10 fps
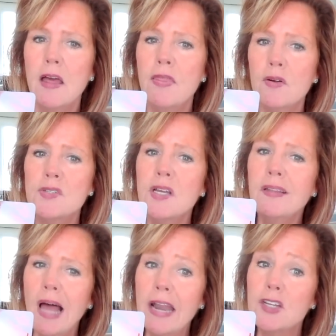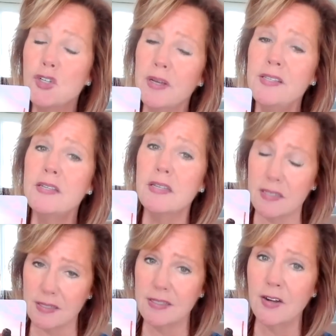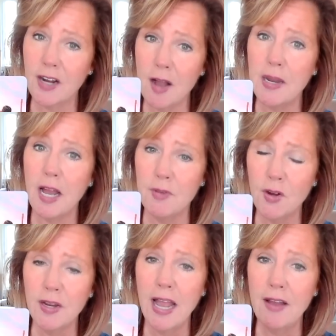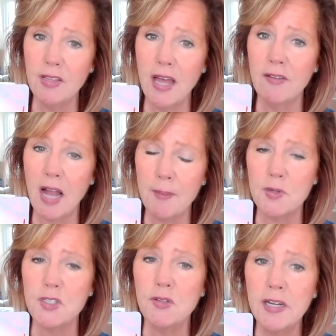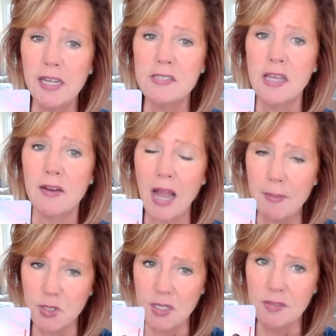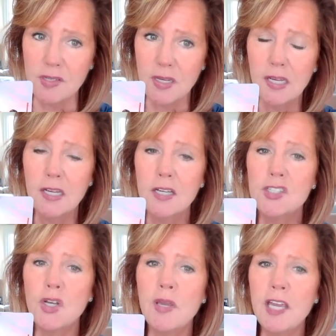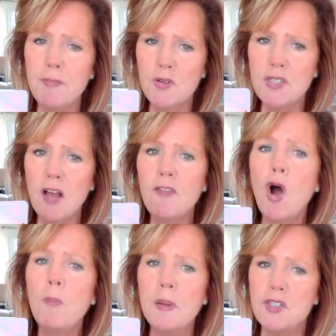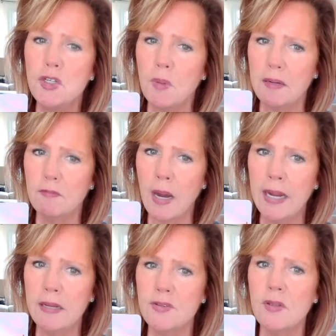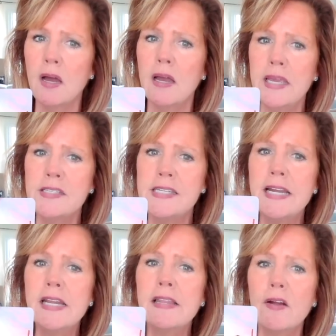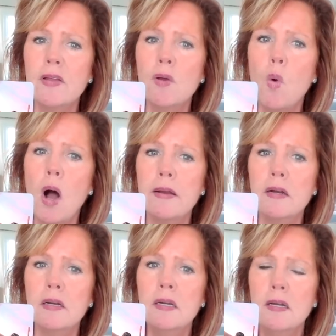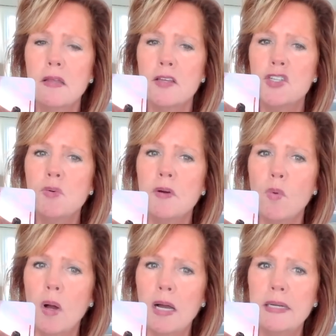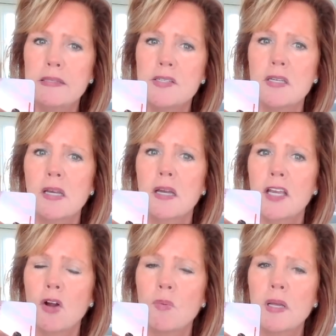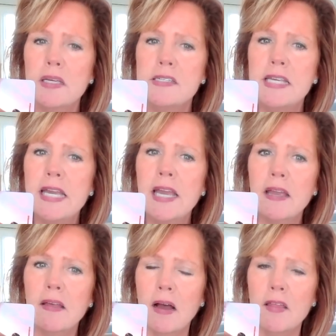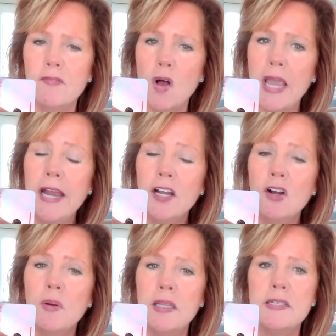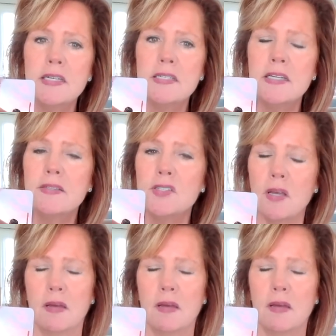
There's a lot of choices that are coming up. You're going to have a lot of opportunities, a lot of options. So keep yourself open to it, right? Uh, he's standing there in the water, the Two of Wands you know, really seeing uh, the volcano in the distance,